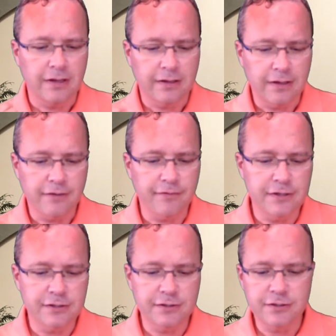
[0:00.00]

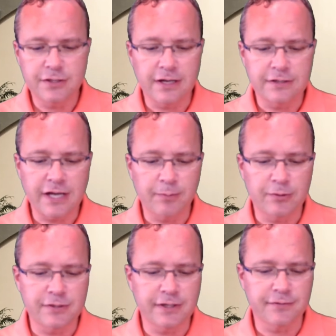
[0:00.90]
Ephesians chapter
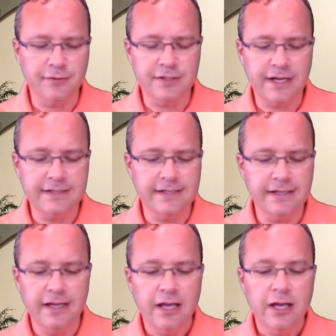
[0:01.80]
6, verse
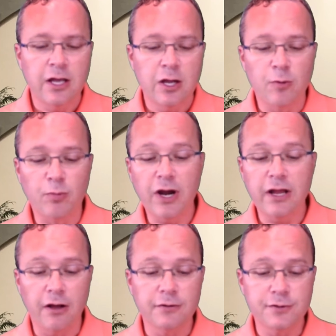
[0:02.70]
19, "Pray
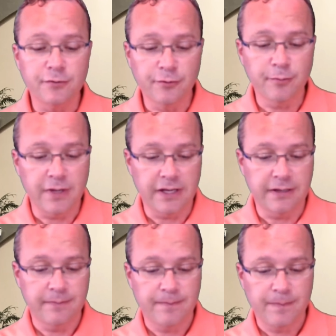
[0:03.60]
also for me,
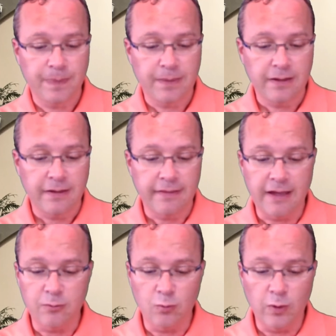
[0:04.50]

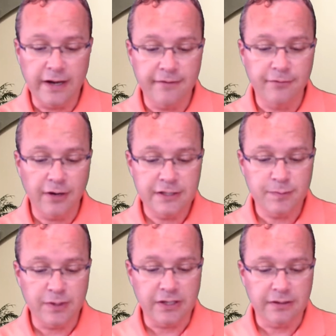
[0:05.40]
that whenever I
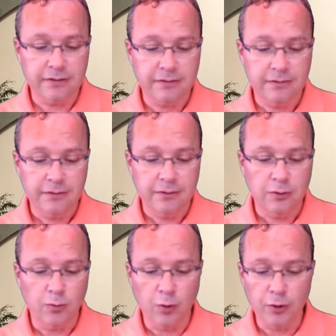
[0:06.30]
speak,
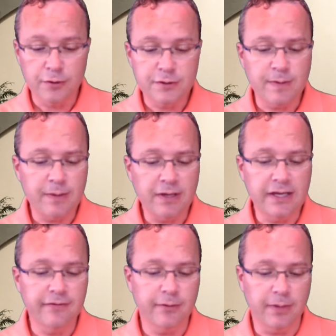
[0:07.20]
words may be
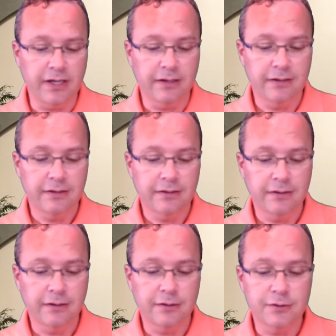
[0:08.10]
given me,
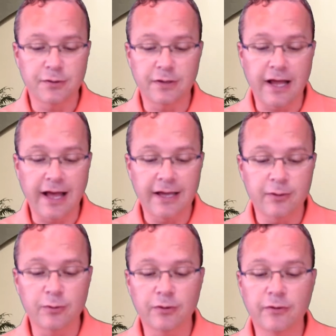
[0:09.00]
so that I
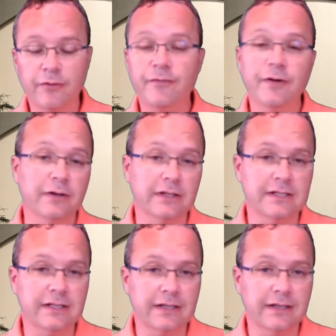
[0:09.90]
will
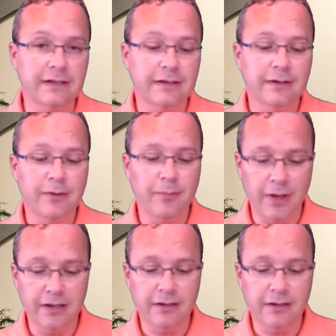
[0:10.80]
fearlessly make